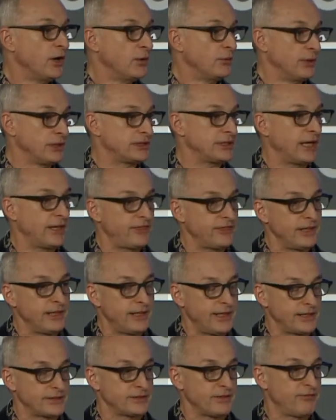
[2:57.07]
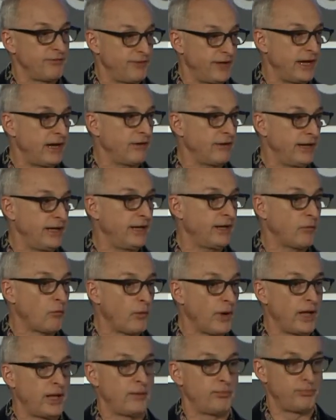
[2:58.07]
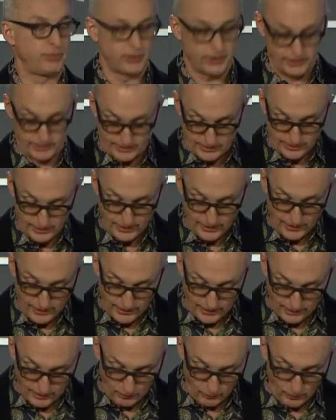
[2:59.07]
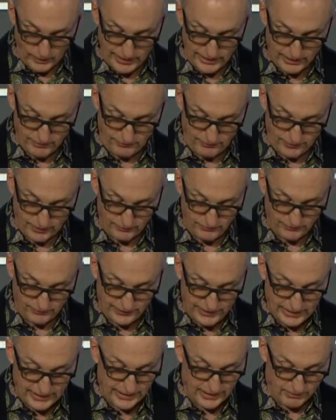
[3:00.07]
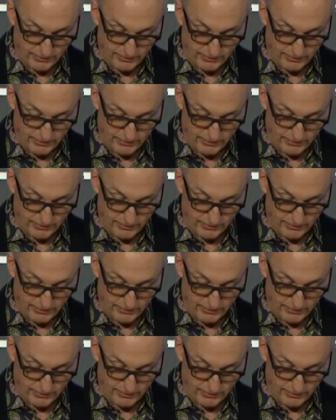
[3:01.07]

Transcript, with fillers: which I think is a very well put uh, way of, of thinking